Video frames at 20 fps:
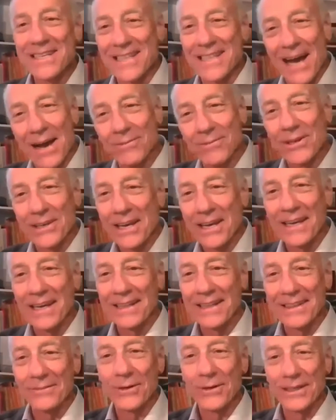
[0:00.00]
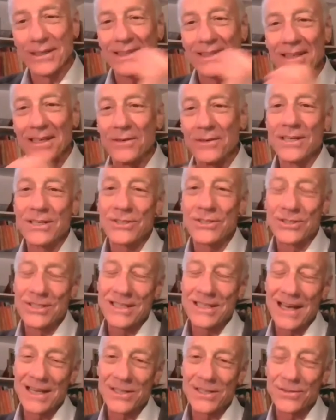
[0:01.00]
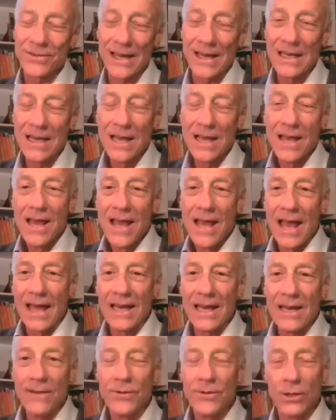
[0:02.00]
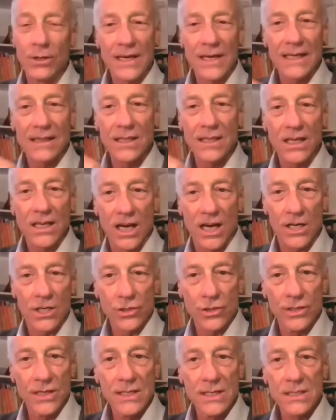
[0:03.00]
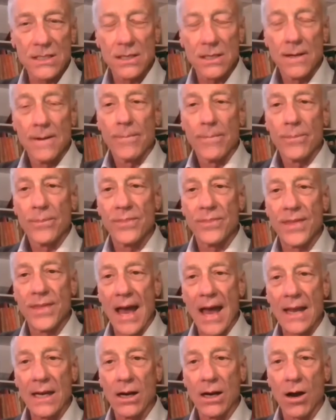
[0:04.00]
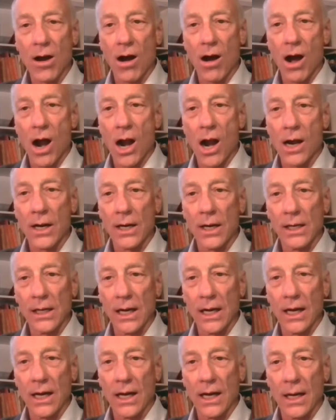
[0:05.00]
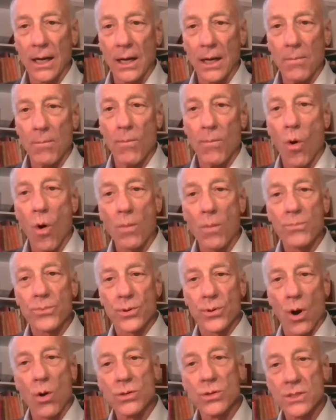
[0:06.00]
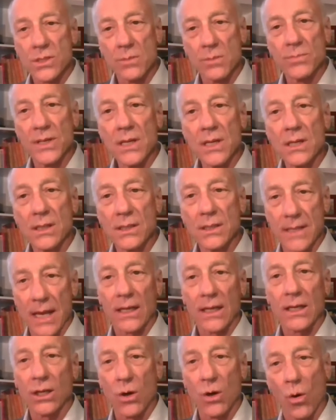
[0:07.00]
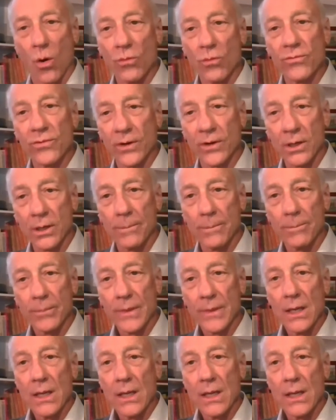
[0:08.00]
is. I'm looking at what the literature says, right? And if you look at the countries that are more prone to being taken over,